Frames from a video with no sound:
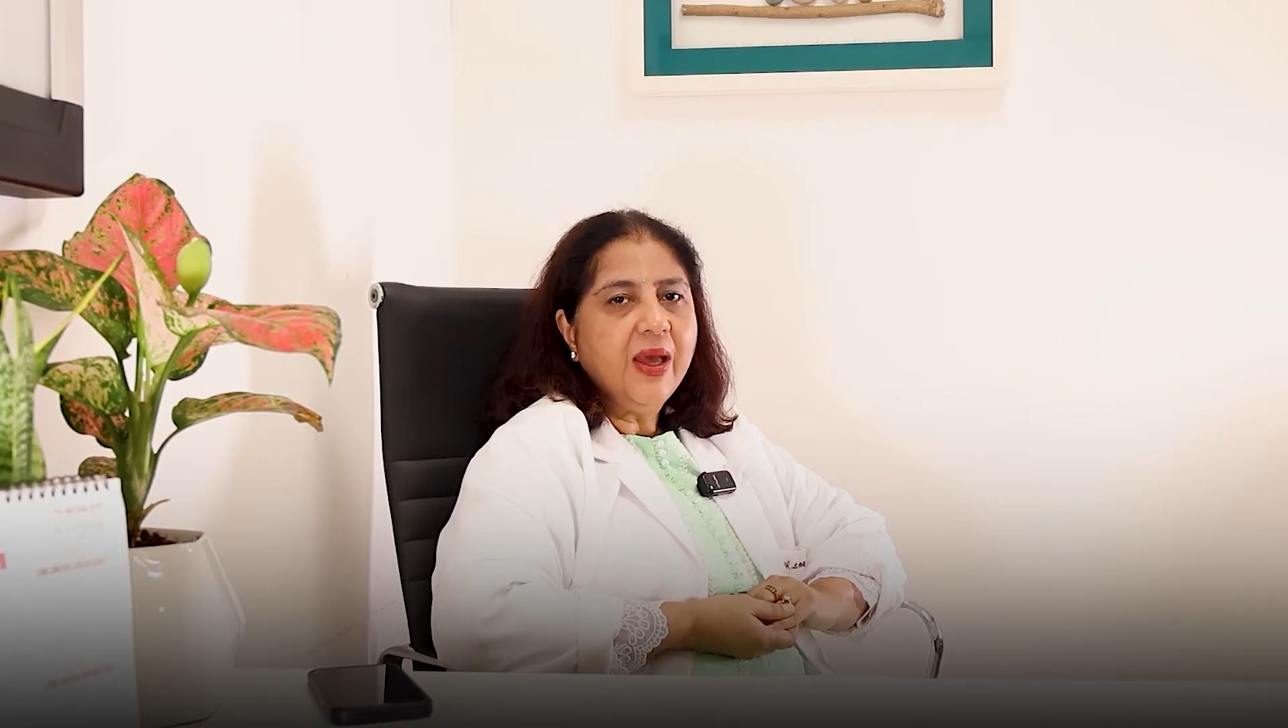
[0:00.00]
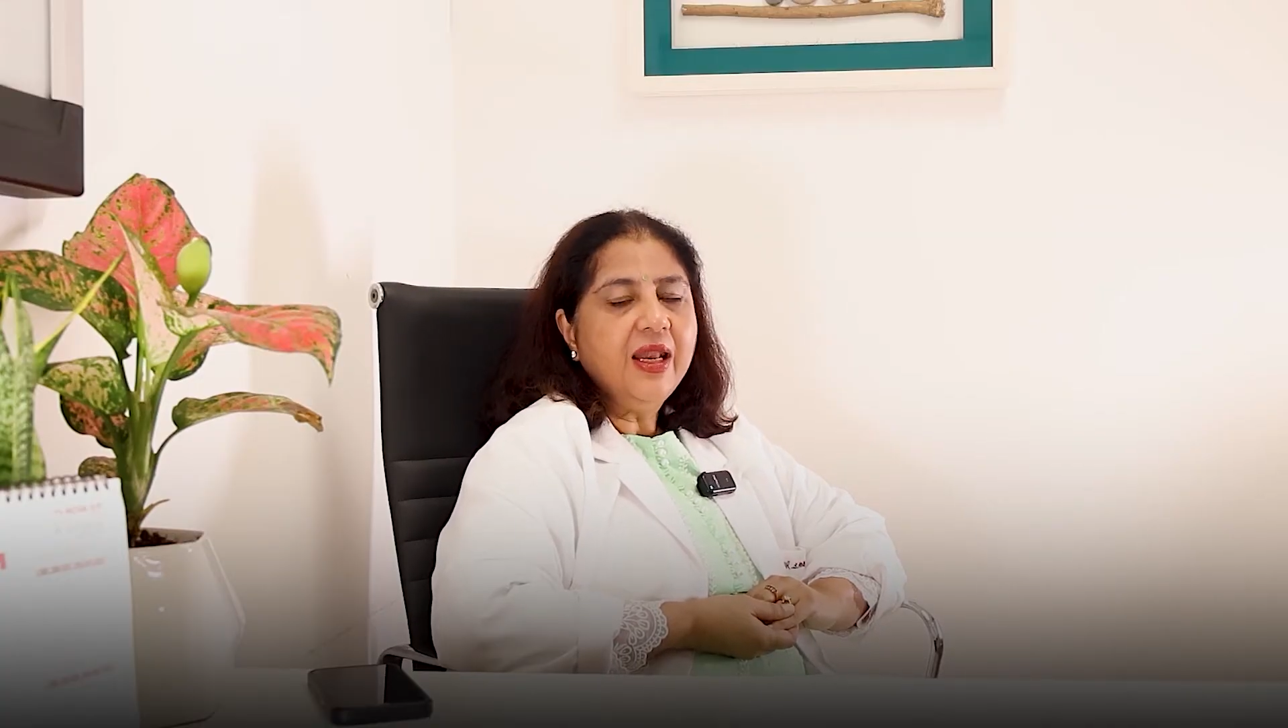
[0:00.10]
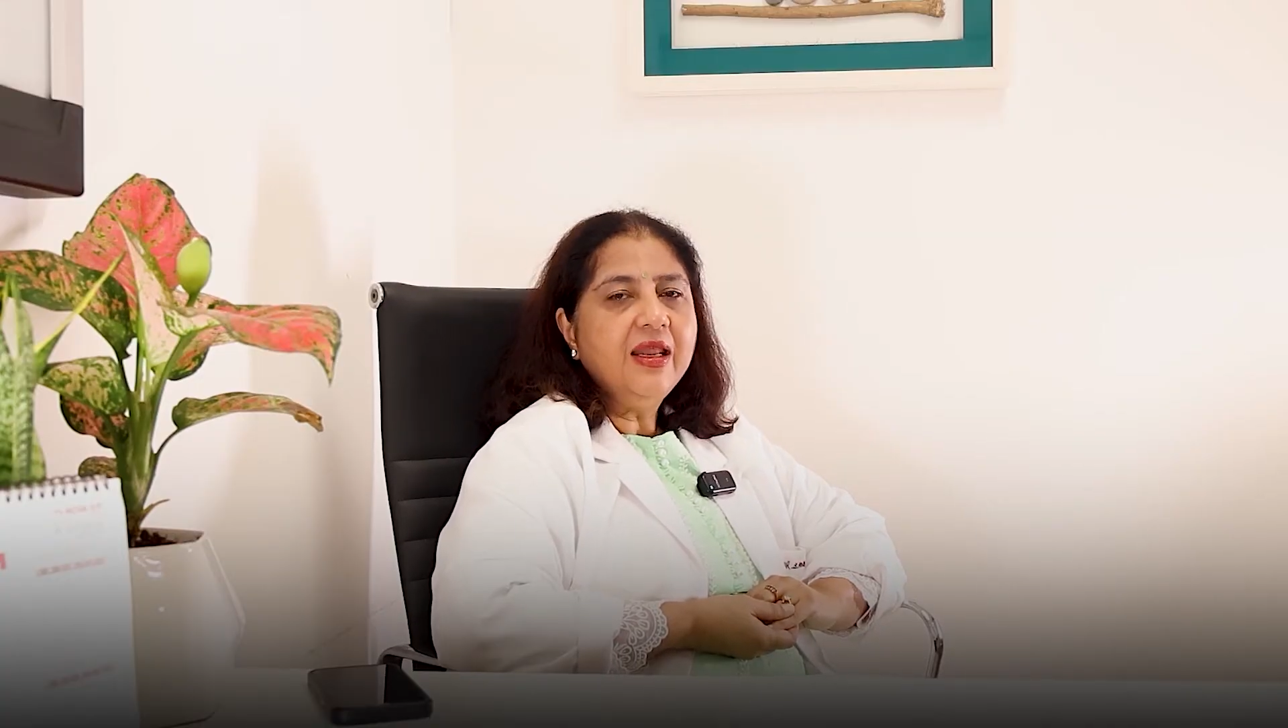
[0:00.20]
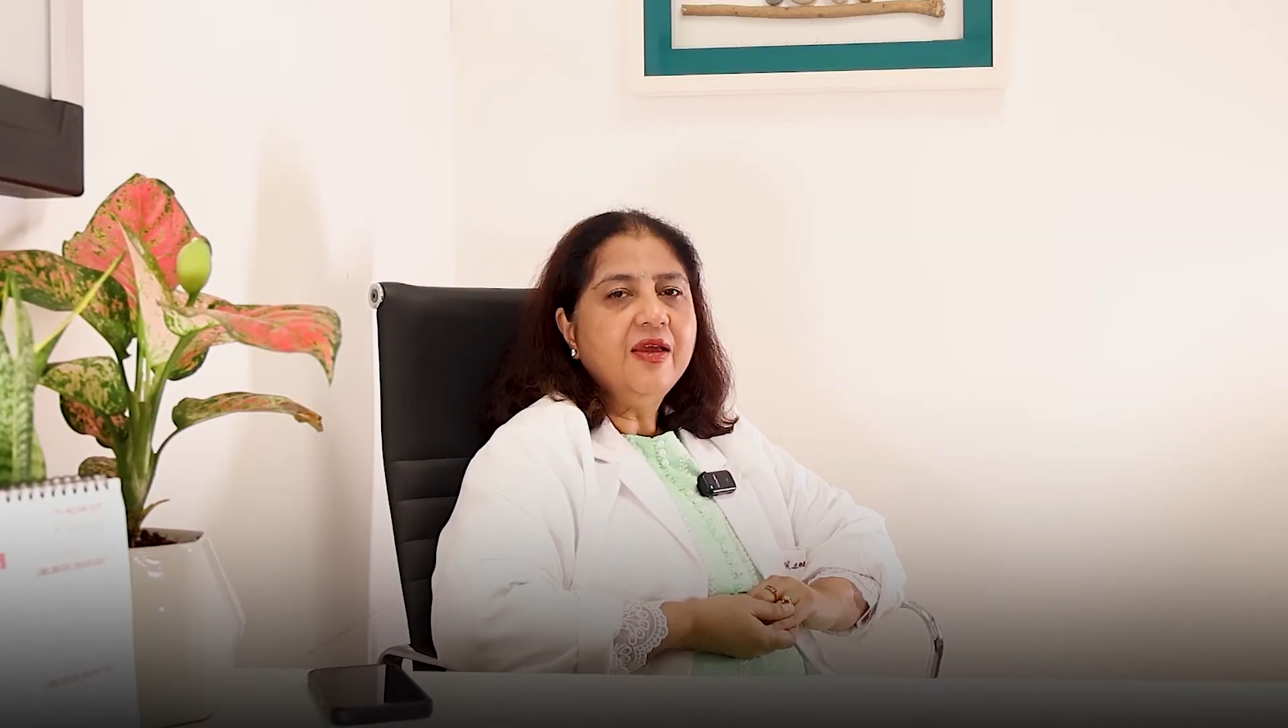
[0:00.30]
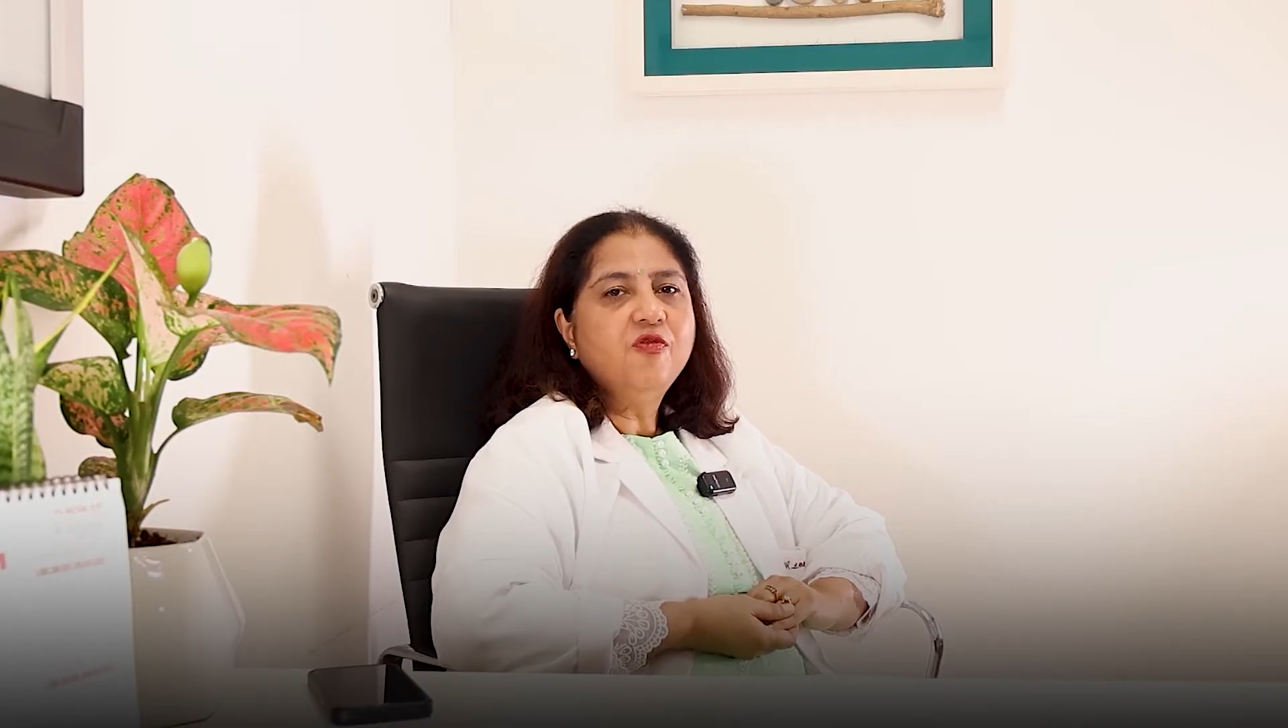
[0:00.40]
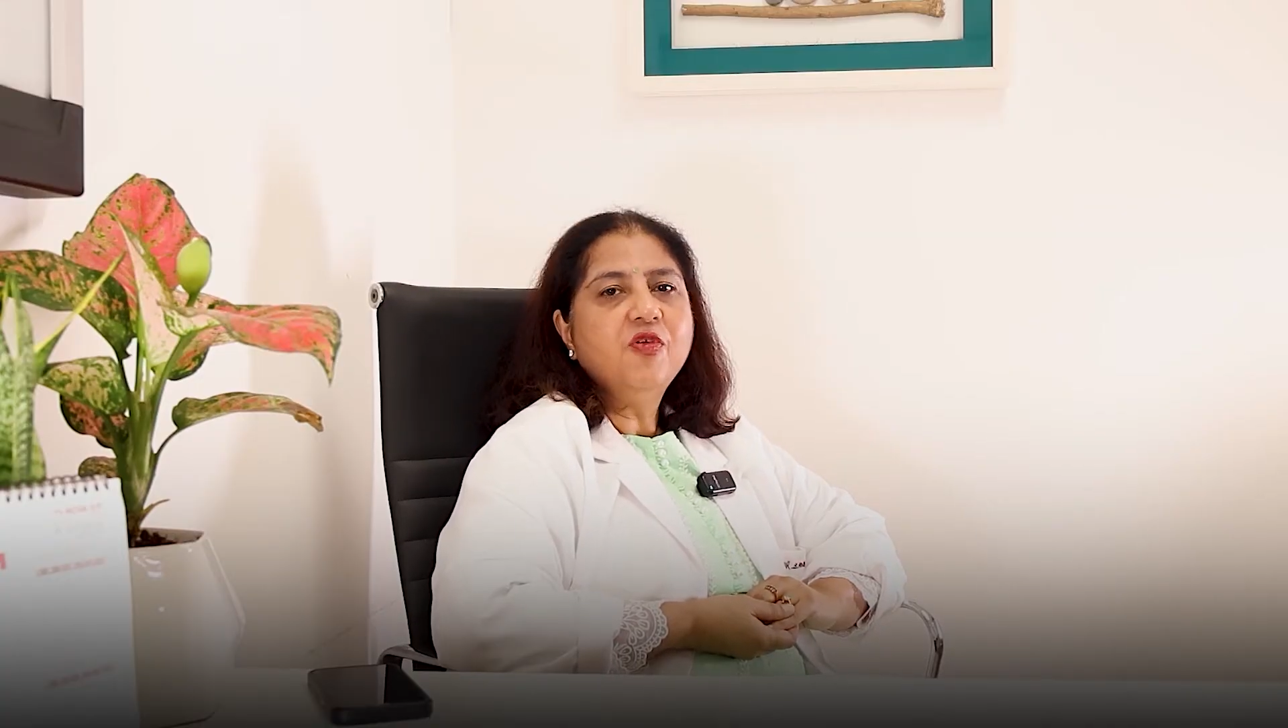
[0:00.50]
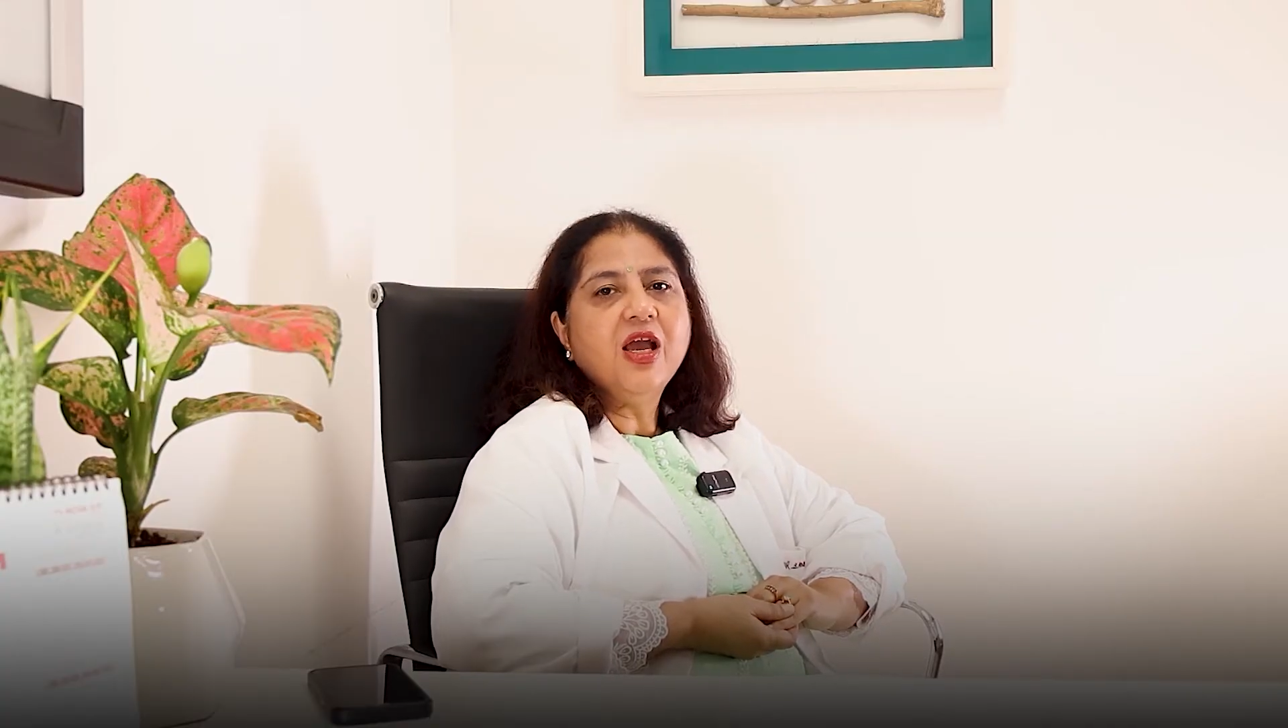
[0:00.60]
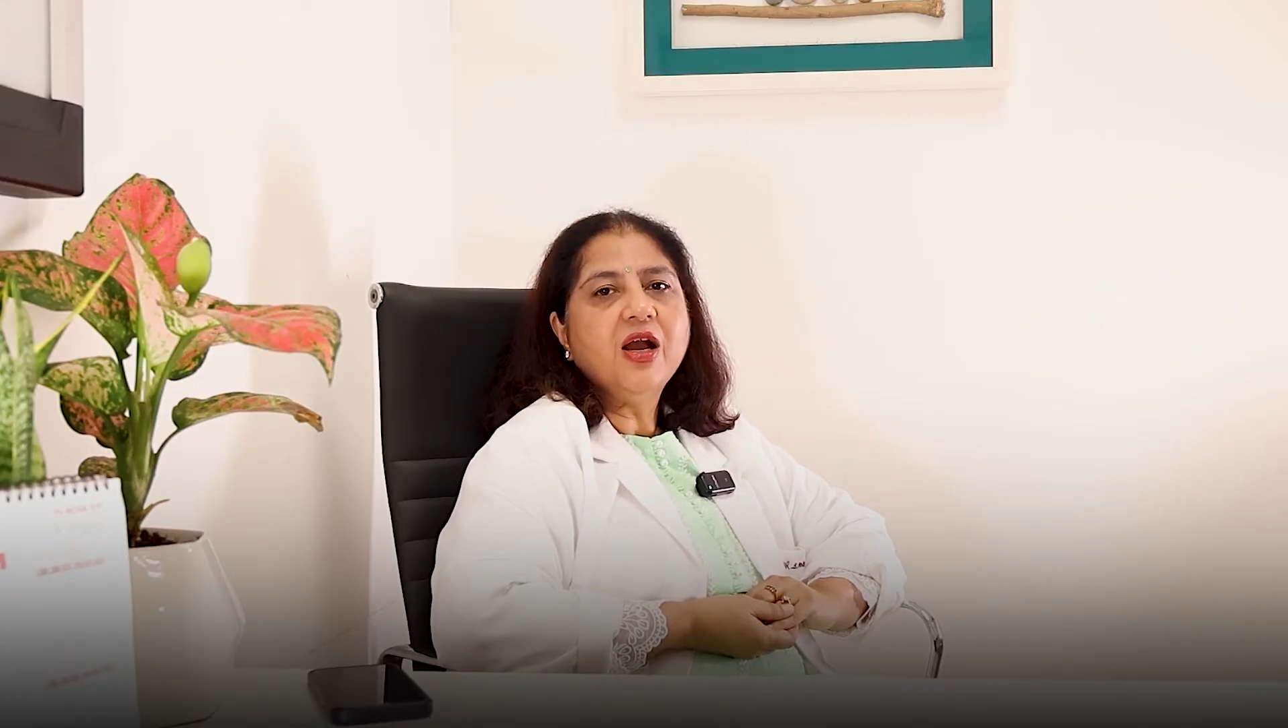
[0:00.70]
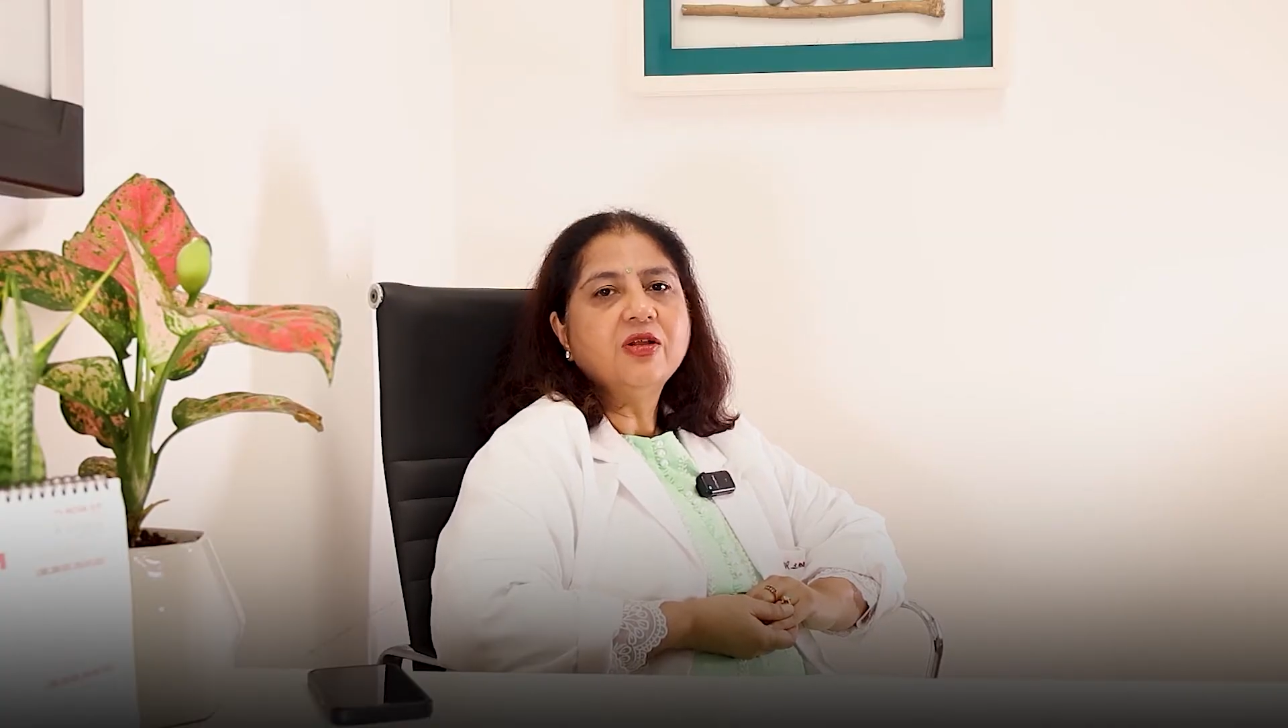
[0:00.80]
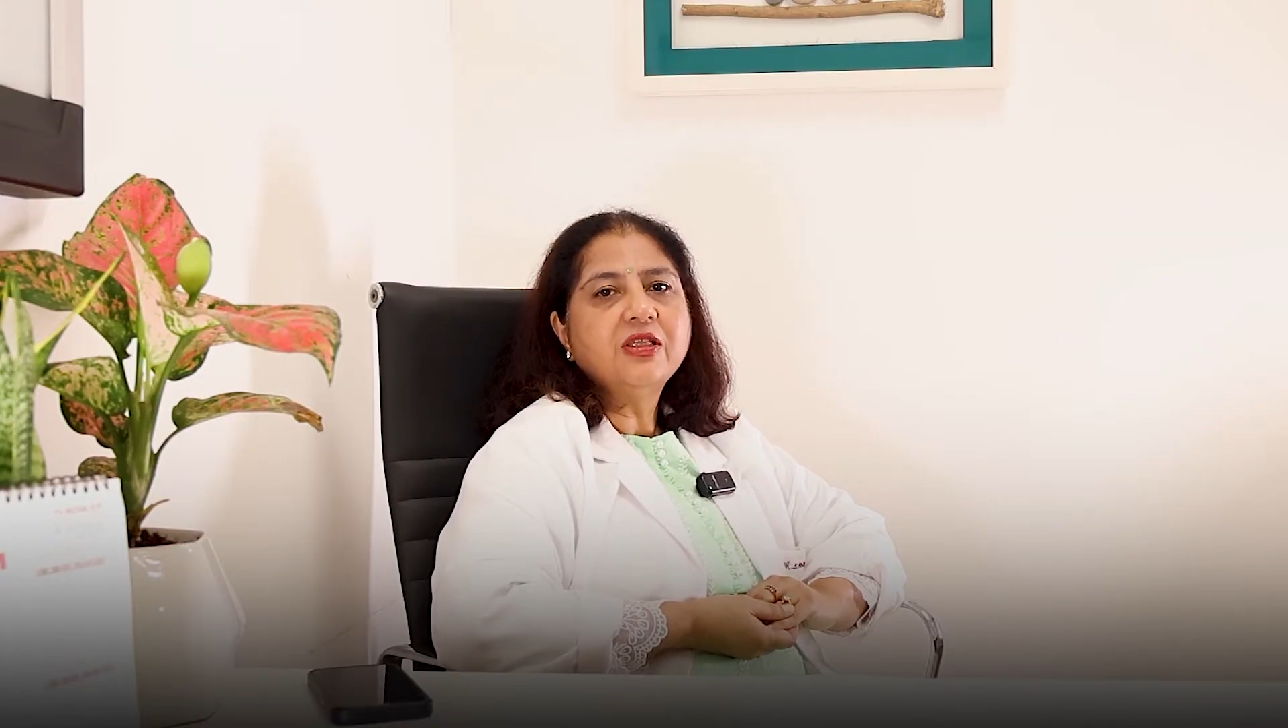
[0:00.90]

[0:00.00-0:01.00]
Well, if we are